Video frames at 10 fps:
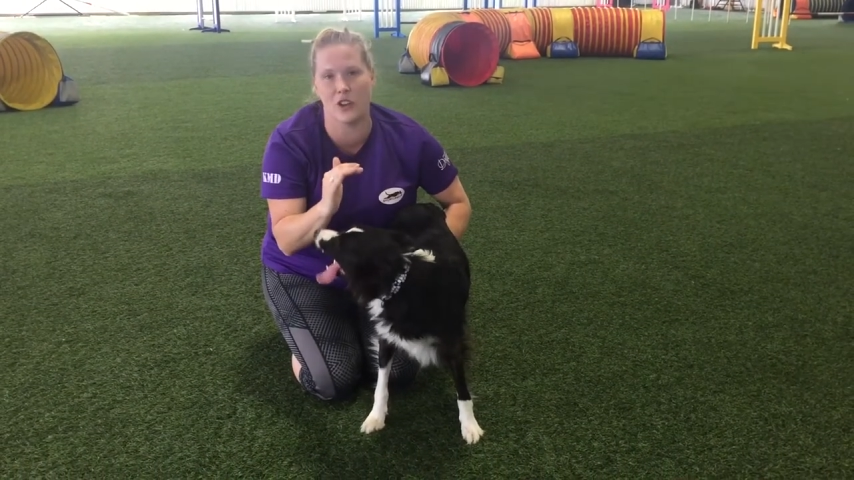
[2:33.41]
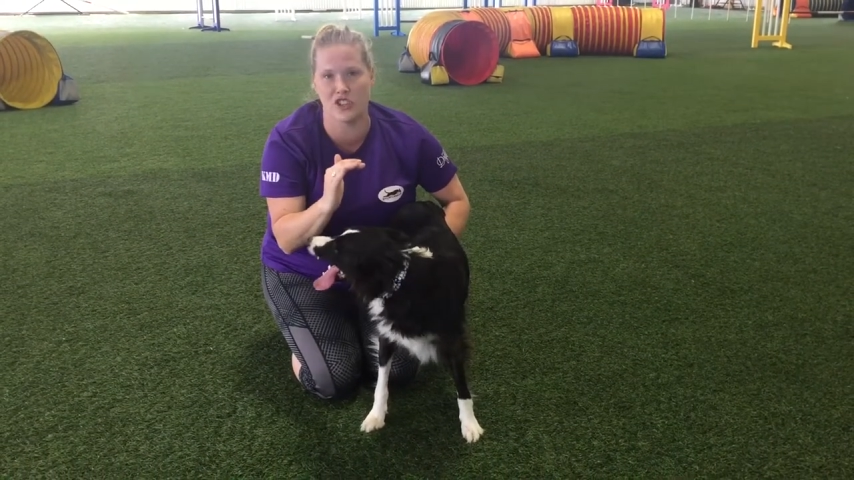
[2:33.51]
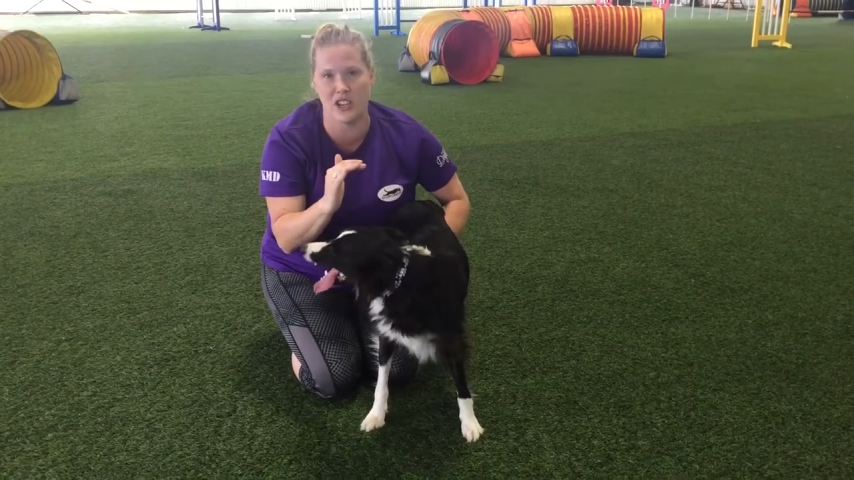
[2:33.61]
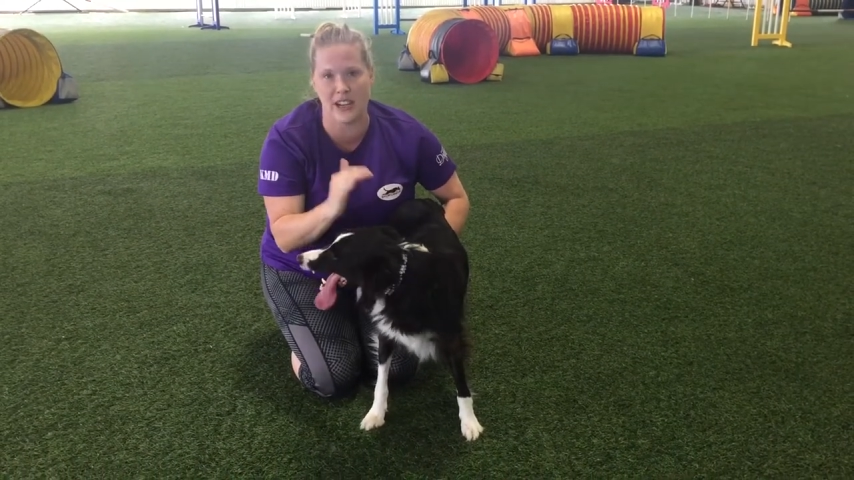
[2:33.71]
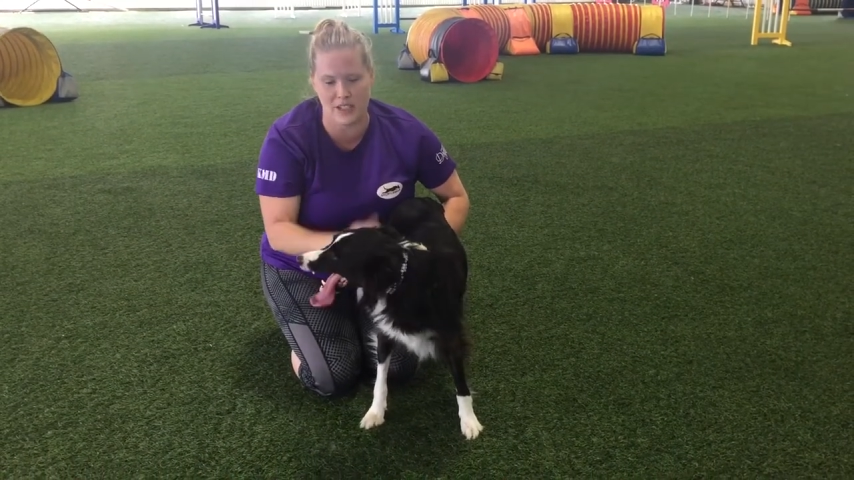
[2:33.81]
how
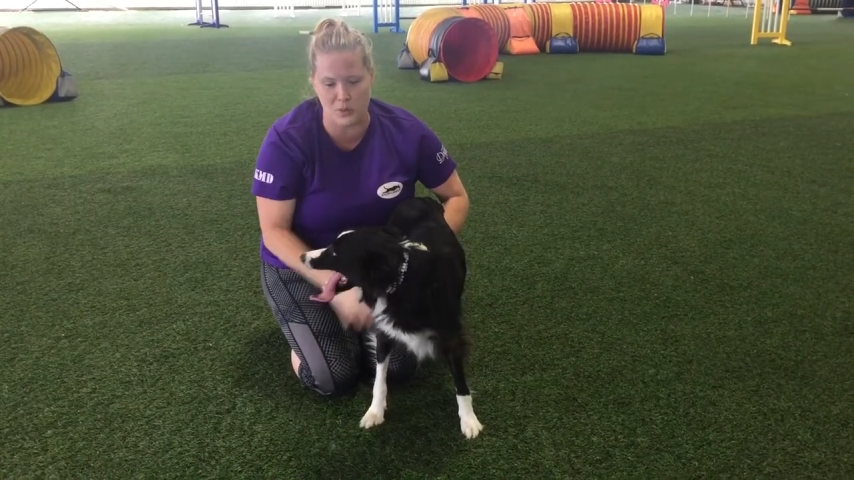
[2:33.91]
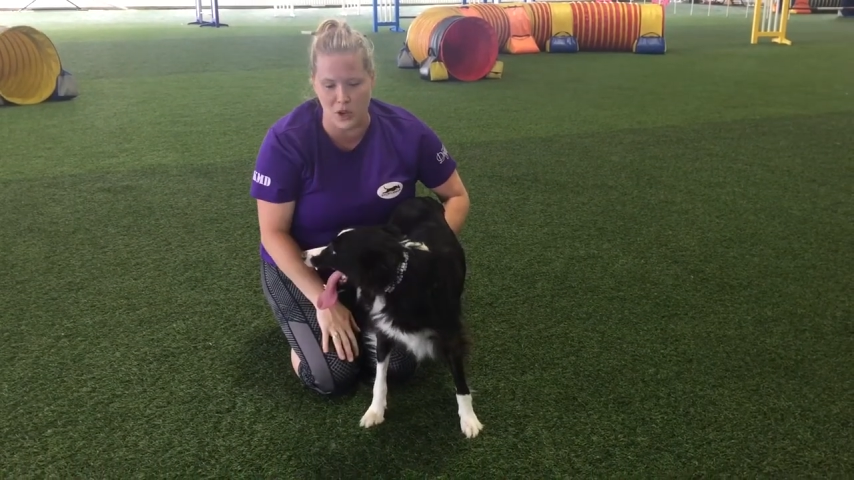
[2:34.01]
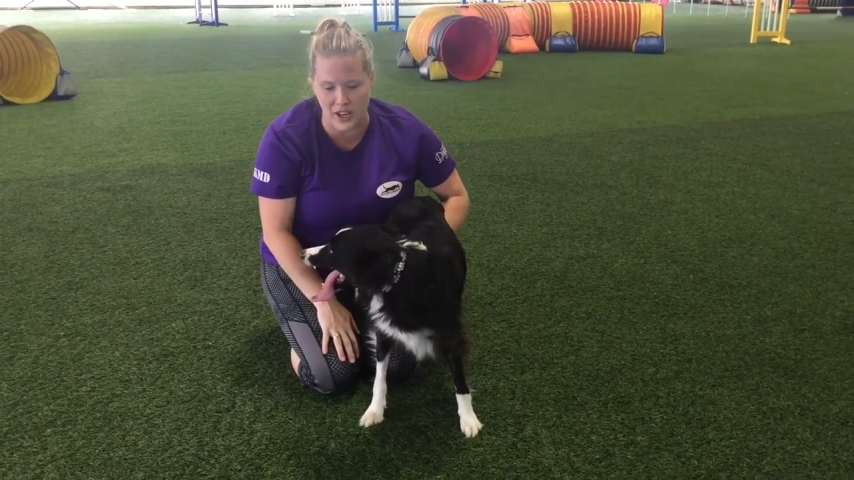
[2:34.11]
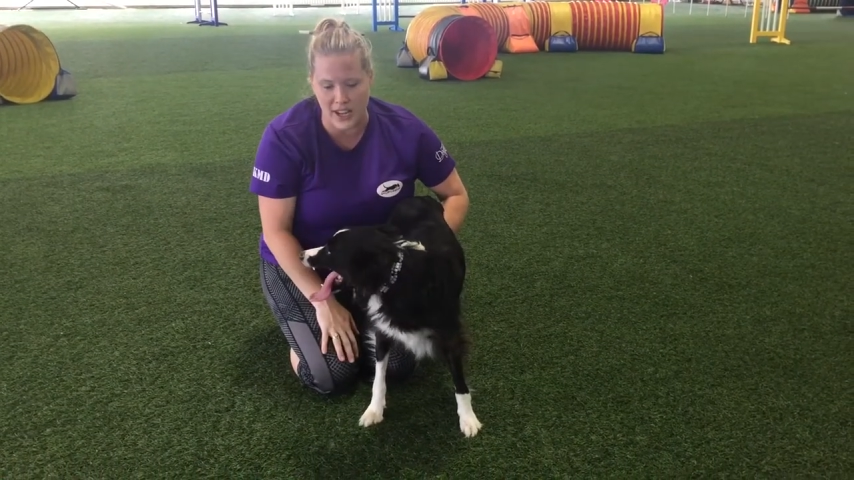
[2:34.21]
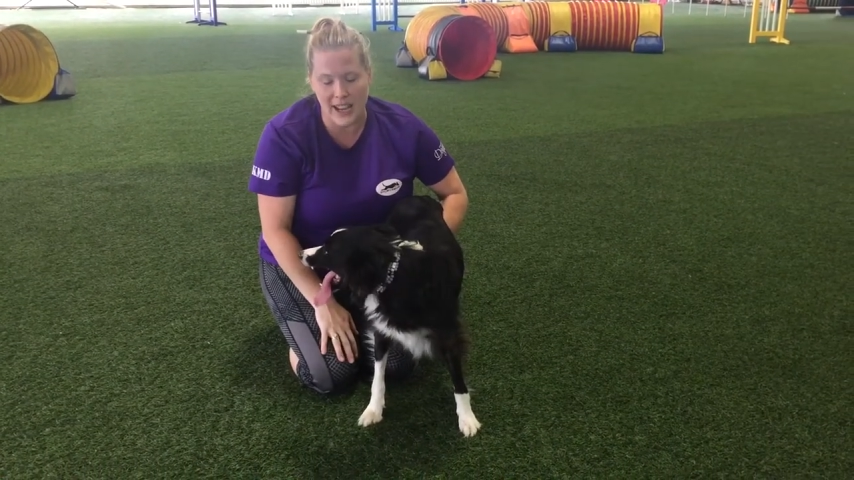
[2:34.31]
genetics
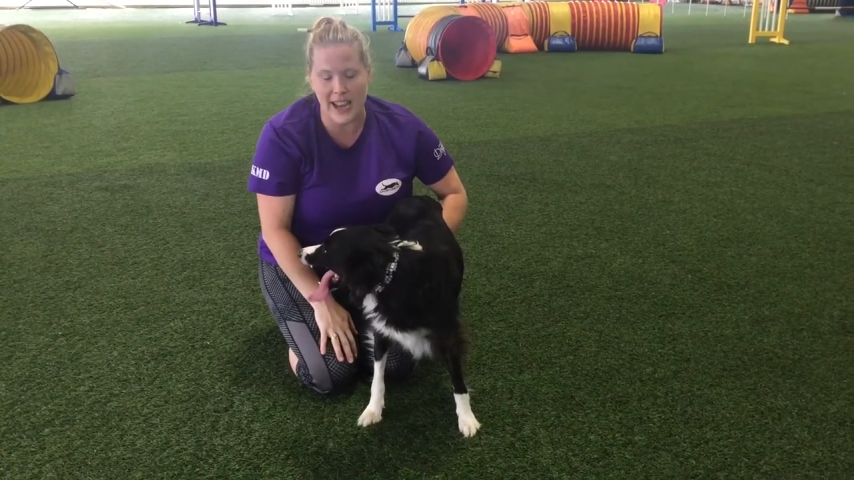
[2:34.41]
work